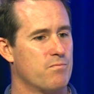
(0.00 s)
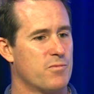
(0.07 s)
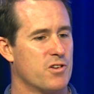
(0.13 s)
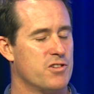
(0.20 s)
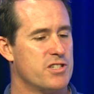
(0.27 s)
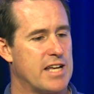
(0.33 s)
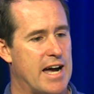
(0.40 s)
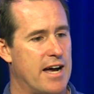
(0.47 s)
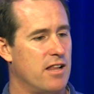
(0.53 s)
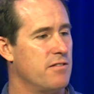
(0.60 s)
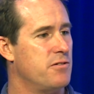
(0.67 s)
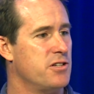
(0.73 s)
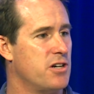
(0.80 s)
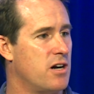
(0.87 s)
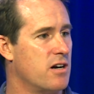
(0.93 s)
style of
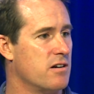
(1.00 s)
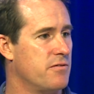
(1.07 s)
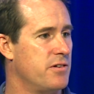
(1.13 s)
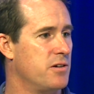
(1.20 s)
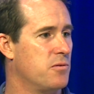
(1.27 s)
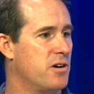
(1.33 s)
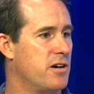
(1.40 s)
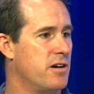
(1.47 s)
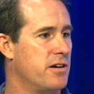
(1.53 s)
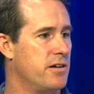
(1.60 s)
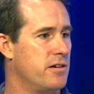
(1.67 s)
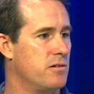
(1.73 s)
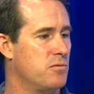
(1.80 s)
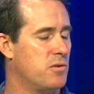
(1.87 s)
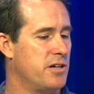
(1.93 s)
photography where
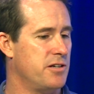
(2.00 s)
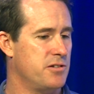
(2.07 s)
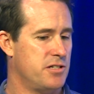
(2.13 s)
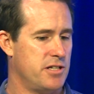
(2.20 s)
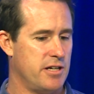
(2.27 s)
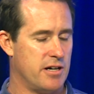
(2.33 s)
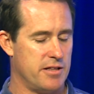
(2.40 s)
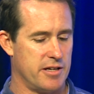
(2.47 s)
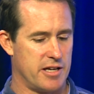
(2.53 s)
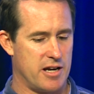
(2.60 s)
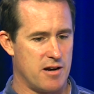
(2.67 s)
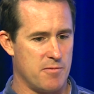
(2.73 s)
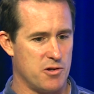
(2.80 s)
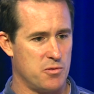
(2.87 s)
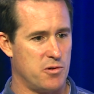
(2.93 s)
what you see on the
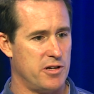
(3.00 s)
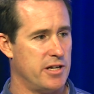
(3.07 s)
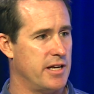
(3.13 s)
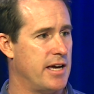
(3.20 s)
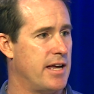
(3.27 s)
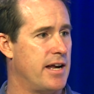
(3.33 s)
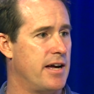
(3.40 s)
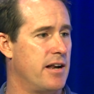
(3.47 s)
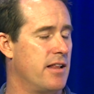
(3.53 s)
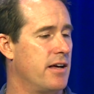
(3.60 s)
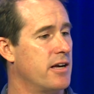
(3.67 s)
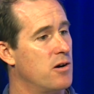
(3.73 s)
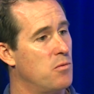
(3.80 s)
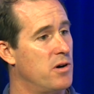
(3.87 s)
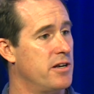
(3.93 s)
camera is what you get at
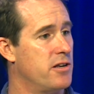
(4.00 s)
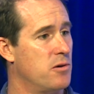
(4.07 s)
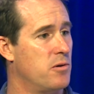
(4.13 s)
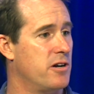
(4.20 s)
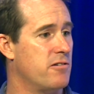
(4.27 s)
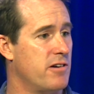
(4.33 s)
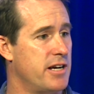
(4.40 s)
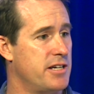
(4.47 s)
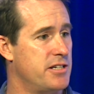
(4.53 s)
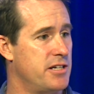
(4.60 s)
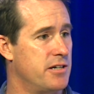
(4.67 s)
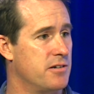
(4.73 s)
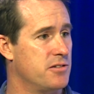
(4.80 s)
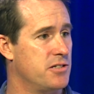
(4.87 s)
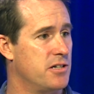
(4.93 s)
like a 1-to-1
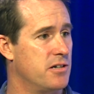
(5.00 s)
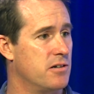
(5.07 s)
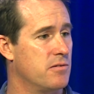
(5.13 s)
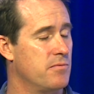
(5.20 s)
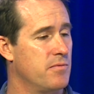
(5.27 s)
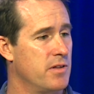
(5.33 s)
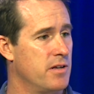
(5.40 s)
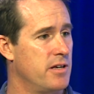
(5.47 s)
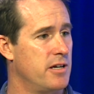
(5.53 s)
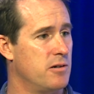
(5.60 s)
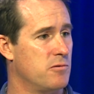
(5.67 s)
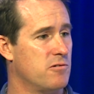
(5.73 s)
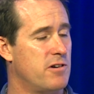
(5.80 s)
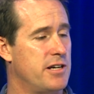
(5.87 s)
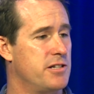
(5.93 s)
ratio. So it
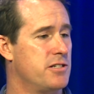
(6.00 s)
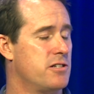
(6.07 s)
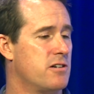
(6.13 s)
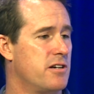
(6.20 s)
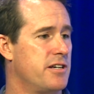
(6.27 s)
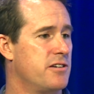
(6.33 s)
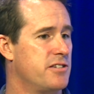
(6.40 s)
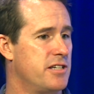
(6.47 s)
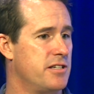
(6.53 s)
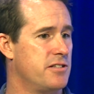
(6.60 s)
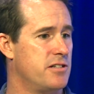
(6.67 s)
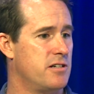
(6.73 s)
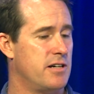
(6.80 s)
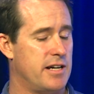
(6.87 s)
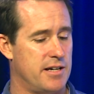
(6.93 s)
will register on your
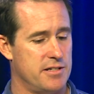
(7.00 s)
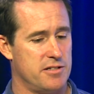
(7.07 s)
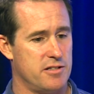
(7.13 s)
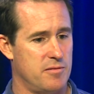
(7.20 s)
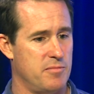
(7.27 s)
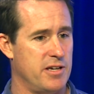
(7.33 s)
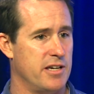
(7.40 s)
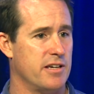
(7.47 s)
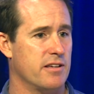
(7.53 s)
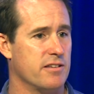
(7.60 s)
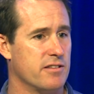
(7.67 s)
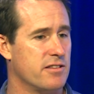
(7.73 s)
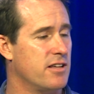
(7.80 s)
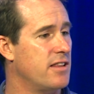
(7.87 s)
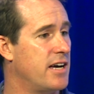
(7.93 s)
sensor as to
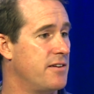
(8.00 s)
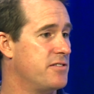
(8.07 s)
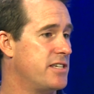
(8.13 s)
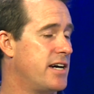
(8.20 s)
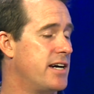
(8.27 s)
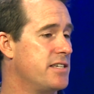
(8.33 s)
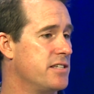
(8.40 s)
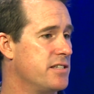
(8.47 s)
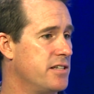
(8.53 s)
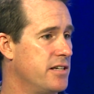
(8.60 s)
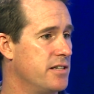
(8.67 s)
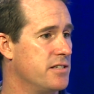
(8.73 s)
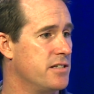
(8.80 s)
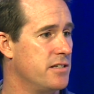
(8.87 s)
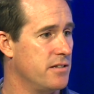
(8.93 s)
being the life size as it
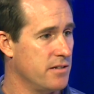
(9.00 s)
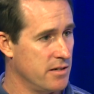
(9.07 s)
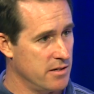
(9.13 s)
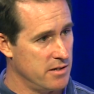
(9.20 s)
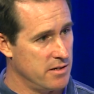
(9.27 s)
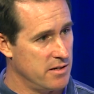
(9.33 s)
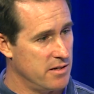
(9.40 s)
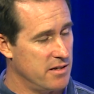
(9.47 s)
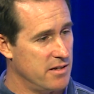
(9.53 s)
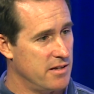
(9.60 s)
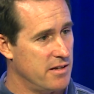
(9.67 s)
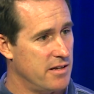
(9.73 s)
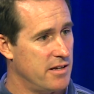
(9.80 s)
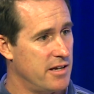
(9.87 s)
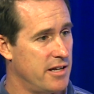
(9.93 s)
is in
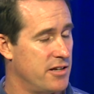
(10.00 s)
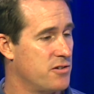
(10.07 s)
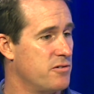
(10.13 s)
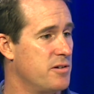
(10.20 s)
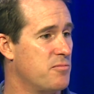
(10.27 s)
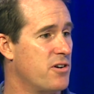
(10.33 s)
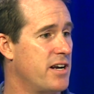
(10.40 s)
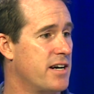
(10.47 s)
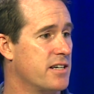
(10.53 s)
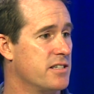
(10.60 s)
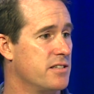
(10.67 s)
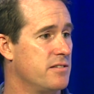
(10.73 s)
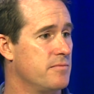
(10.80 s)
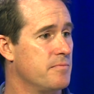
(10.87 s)
its reproduction.